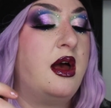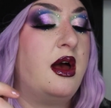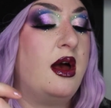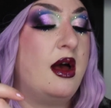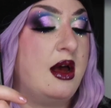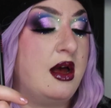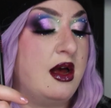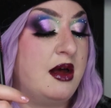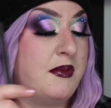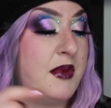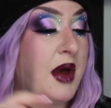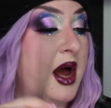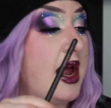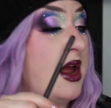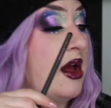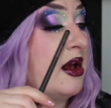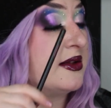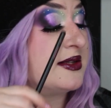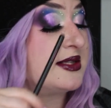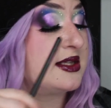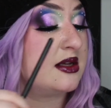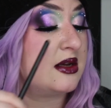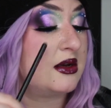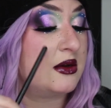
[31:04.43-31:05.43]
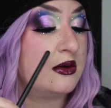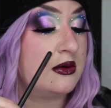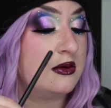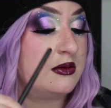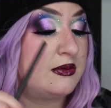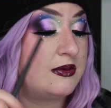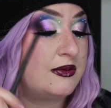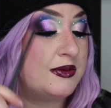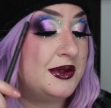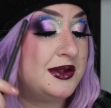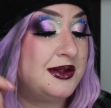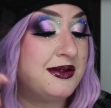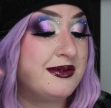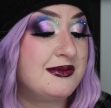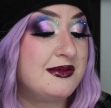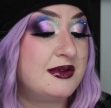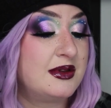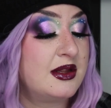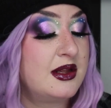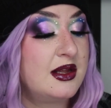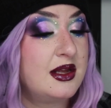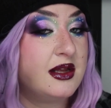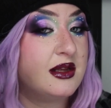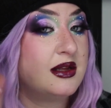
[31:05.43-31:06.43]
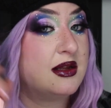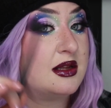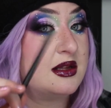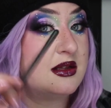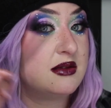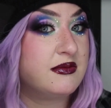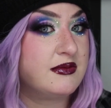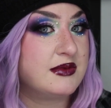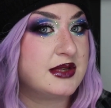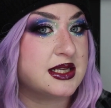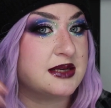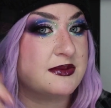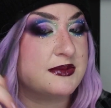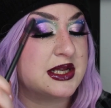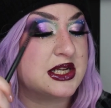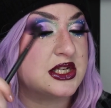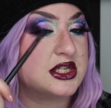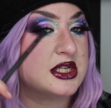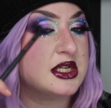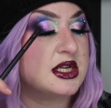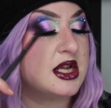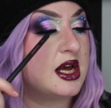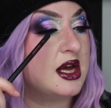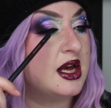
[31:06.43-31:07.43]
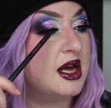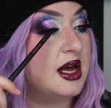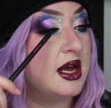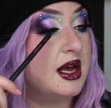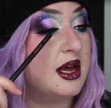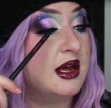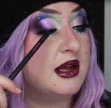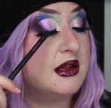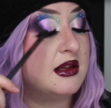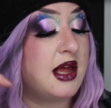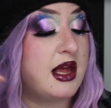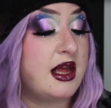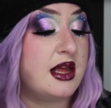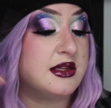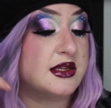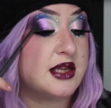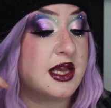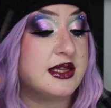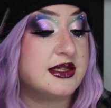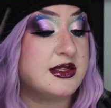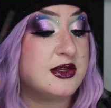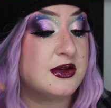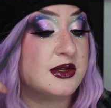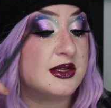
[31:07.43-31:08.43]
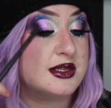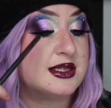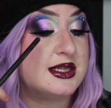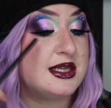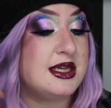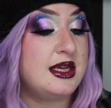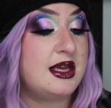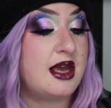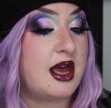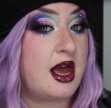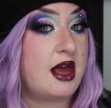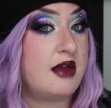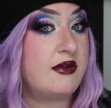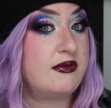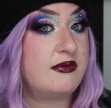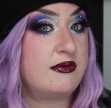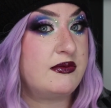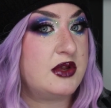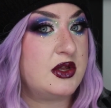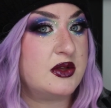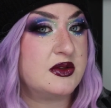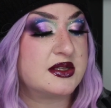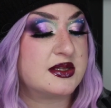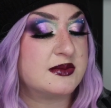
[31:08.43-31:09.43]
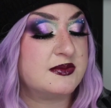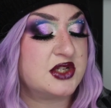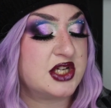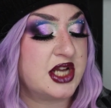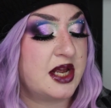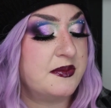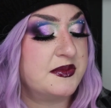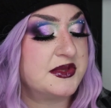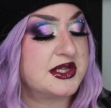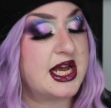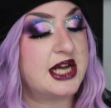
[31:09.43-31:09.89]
I also didn't mention, as you can see, I've used some gems.